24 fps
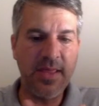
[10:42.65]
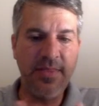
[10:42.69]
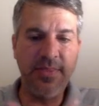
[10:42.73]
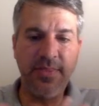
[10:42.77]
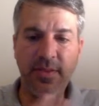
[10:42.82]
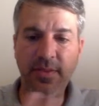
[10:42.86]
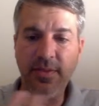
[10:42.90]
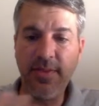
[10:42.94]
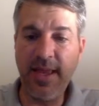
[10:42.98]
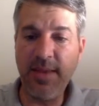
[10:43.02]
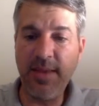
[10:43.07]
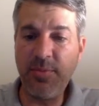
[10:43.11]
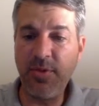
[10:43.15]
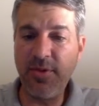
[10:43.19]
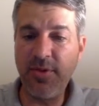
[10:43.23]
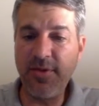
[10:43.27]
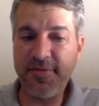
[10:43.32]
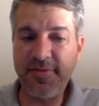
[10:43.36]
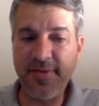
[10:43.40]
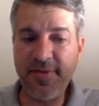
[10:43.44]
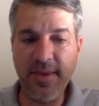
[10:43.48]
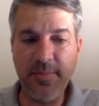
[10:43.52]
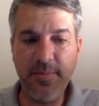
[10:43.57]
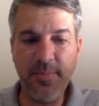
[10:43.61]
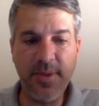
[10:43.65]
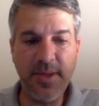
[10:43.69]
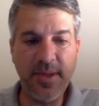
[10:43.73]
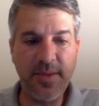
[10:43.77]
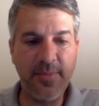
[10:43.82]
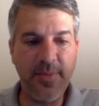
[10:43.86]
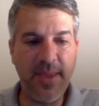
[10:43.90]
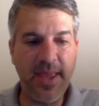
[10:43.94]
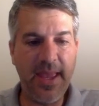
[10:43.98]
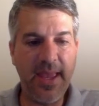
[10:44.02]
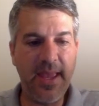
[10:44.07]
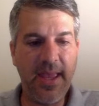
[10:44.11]
The label is say
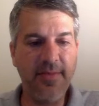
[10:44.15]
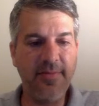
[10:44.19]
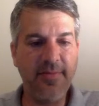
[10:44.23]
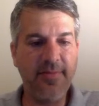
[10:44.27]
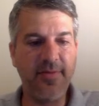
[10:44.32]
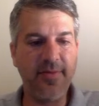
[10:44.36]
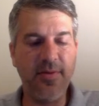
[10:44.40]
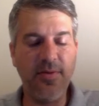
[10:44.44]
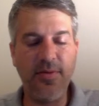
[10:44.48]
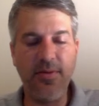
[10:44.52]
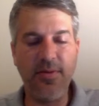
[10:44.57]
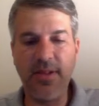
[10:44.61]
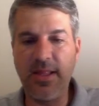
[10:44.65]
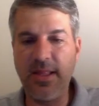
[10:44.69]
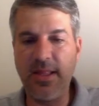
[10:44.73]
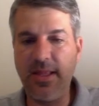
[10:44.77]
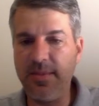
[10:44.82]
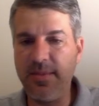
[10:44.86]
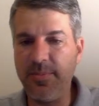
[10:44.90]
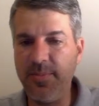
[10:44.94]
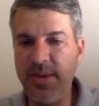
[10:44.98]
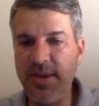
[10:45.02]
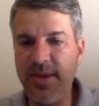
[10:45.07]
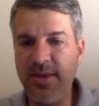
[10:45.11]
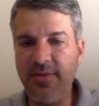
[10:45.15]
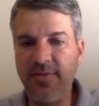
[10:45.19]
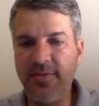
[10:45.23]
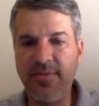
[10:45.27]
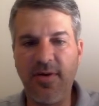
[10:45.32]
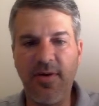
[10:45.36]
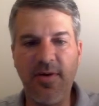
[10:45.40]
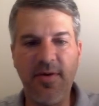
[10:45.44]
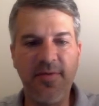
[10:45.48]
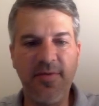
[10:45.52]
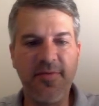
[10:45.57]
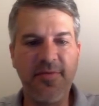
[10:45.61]
big man, so like big and
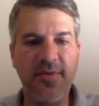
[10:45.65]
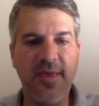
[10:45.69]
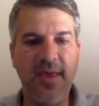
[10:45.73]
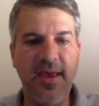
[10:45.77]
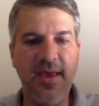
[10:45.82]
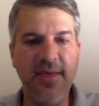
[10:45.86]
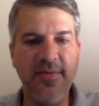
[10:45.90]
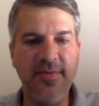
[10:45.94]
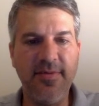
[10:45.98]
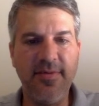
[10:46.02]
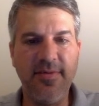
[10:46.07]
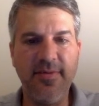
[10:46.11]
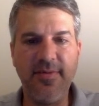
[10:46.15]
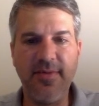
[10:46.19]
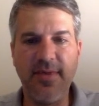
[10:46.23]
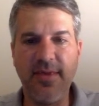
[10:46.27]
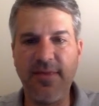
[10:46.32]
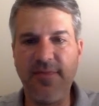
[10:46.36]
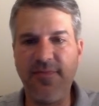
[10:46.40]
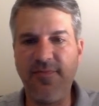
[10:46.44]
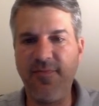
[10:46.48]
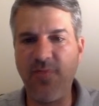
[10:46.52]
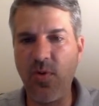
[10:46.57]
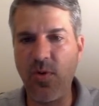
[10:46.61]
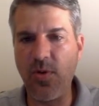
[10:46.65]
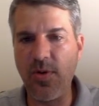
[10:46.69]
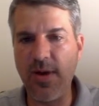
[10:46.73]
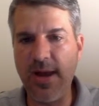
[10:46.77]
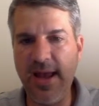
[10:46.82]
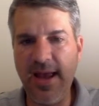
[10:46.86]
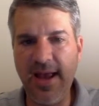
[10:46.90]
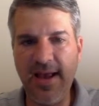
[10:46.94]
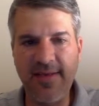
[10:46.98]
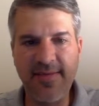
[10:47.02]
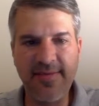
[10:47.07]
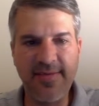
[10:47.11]
tall sizes, like
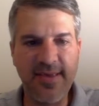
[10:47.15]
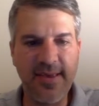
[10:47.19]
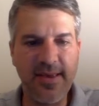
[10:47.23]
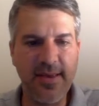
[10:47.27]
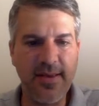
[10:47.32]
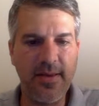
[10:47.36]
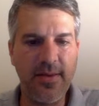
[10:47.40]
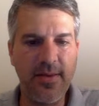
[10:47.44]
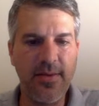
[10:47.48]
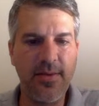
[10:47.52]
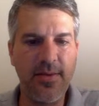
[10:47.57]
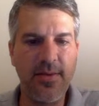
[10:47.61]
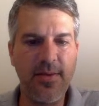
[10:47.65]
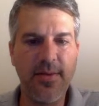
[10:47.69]
4XL,